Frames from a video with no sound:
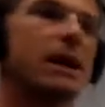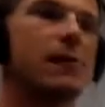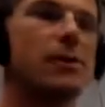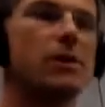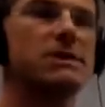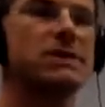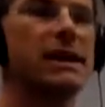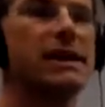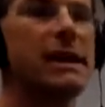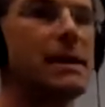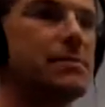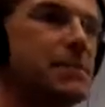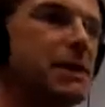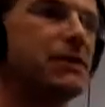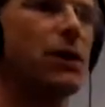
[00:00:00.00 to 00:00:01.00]
on site and
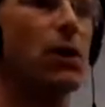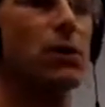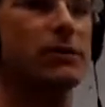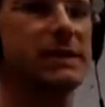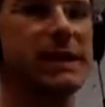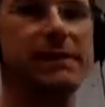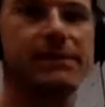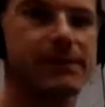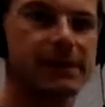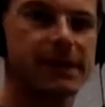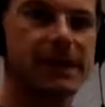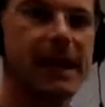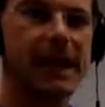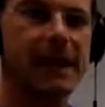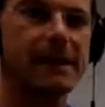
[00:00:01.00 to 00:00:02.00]
meet the whole team for the
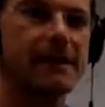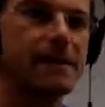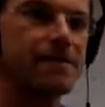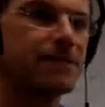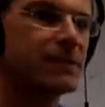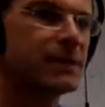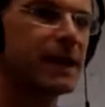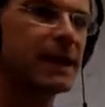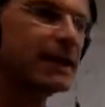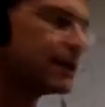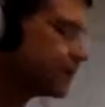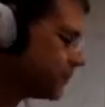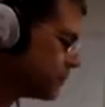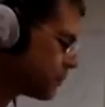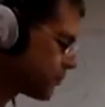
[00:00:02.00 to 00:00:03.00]
day. That
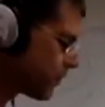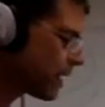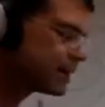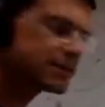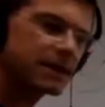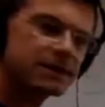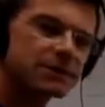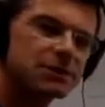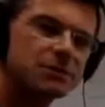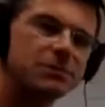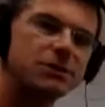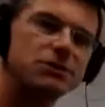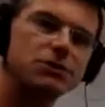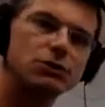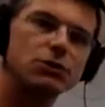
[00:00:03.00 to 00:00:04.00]
interview process could be
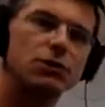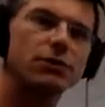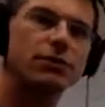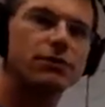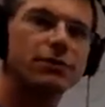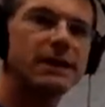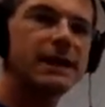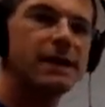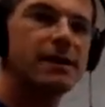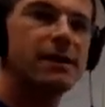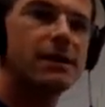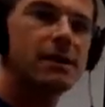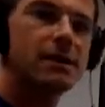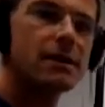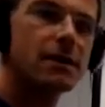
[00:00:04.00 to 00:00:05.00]
2 or 3
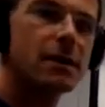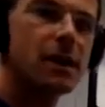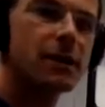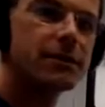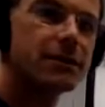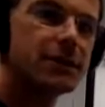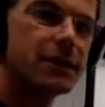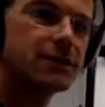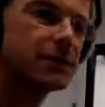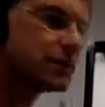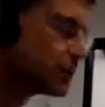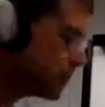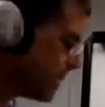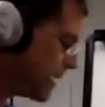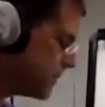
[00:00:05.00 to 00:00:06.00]
conversations.
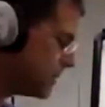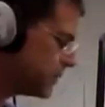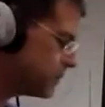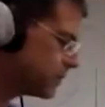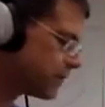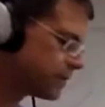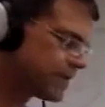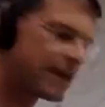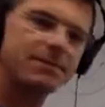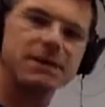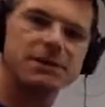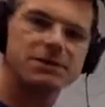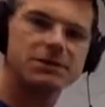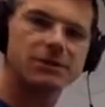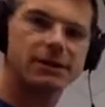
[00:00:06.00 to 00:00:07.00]
So maybe you do a
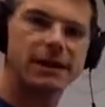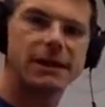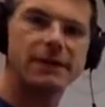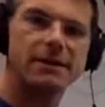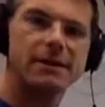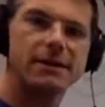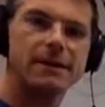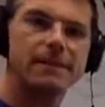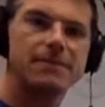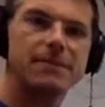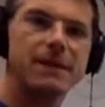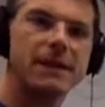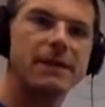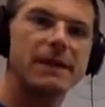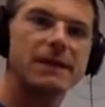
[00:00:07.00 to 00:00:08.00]
5-minute screen,
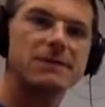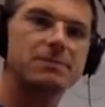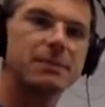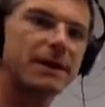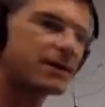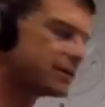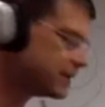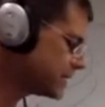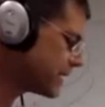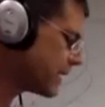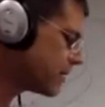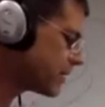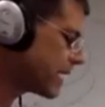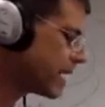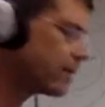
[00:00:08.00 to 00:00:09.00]
and then it's better to say,
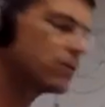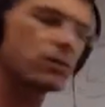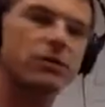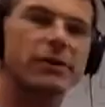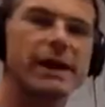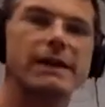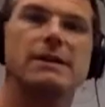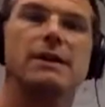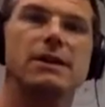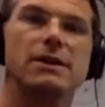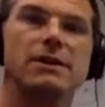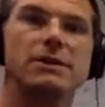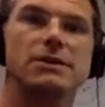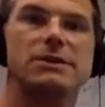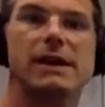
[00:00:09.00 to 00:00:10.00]
okay, great,
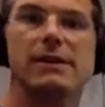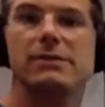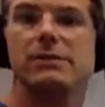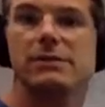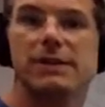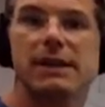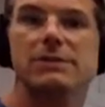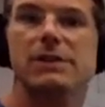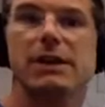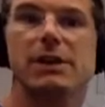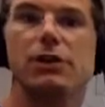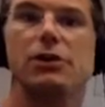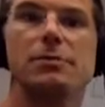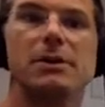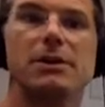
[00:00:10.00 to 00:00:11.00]
you sounds like you
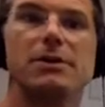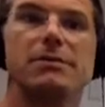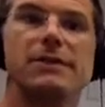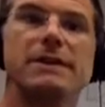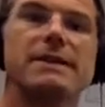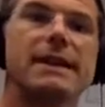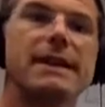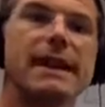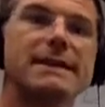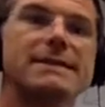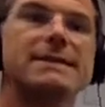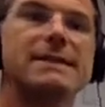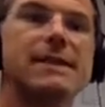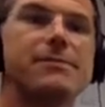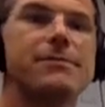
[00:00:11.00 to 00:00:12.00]
could be a good fit. The next
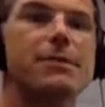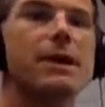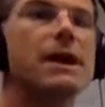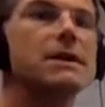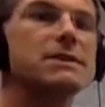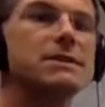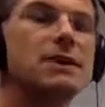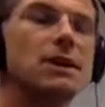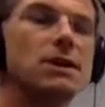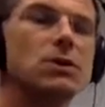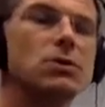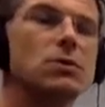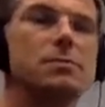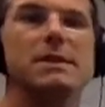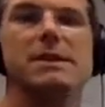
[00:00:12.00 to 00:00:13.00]
step for us
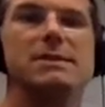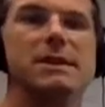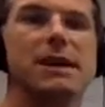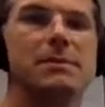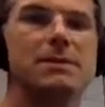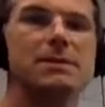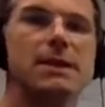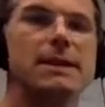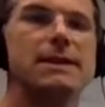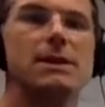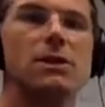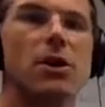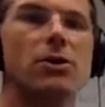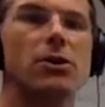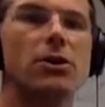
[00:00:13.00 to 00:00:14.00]
would be to set up a slightly
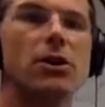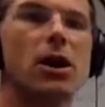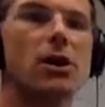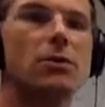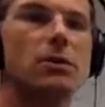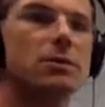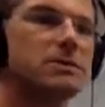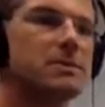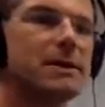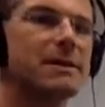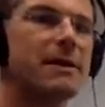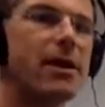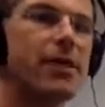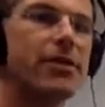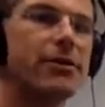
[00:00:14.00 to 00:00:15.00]
longer call where we'll spend
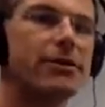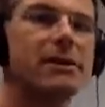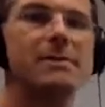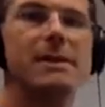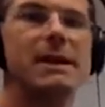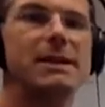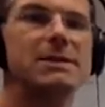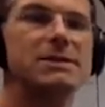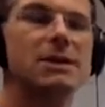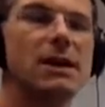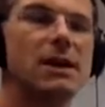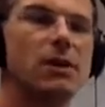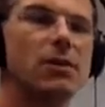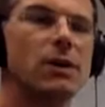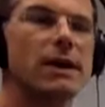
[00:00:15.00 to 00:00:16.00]
about 30 minutes
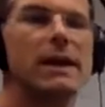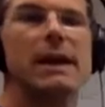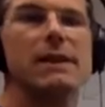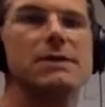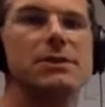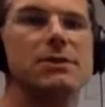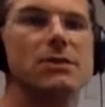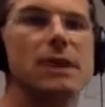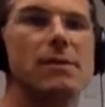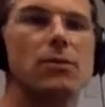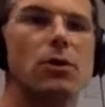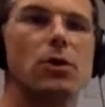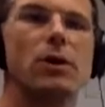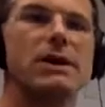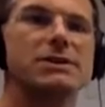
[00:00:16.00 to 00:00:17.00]
where I can ask you a lot
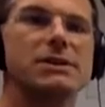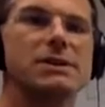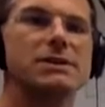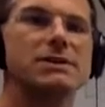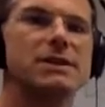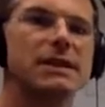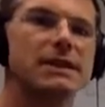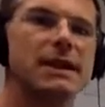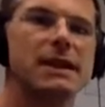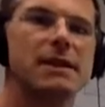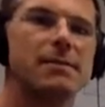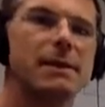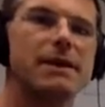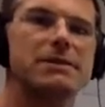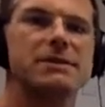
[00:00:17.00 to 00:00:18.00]
more questions and get a
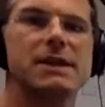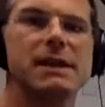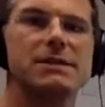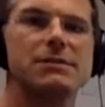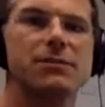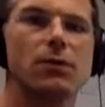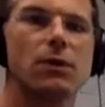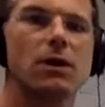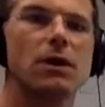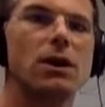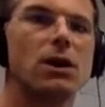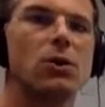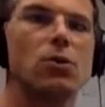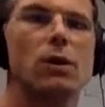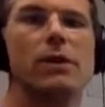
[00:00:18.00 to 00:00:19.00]
better sense for
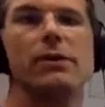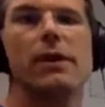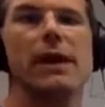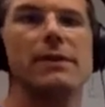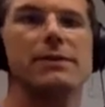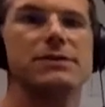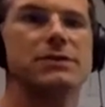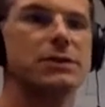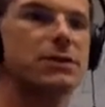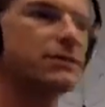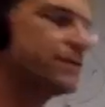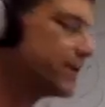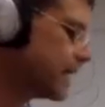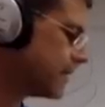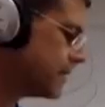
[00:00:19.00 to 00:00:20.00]
whether or not this is a good
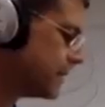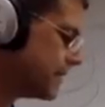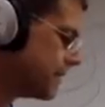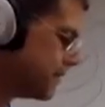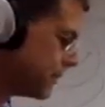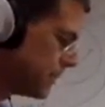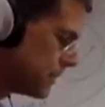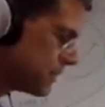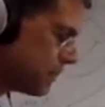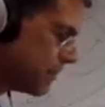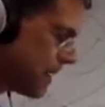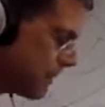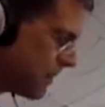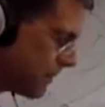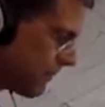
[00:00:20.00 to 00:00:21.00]
fit. So
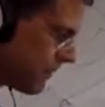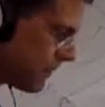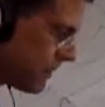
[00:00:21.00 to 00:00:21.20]
maybe the first